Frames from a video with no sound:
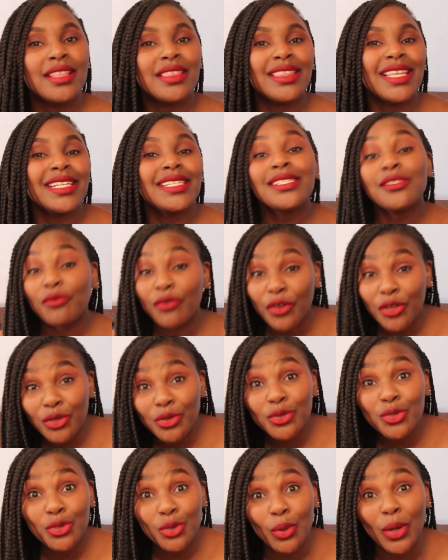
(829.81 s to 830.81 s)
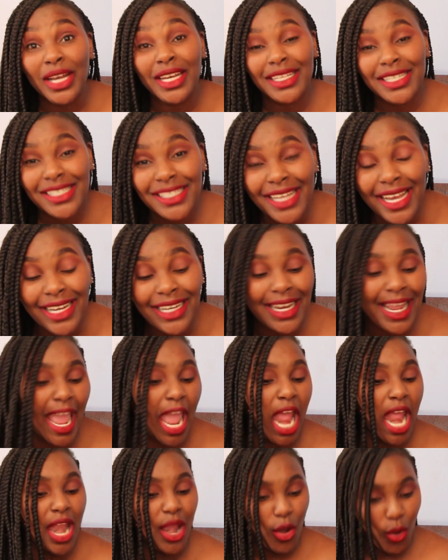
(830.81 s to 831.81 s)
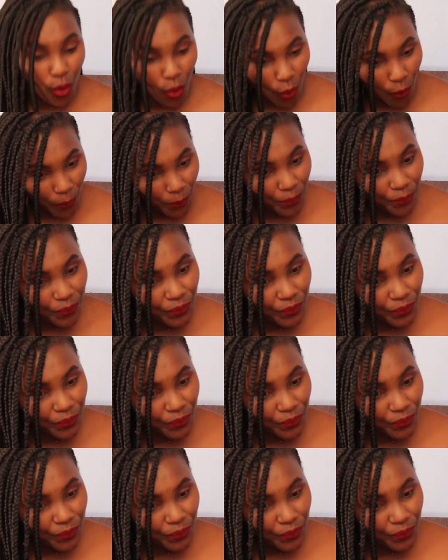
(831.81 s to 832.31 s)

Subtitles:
That's for you to understand and know.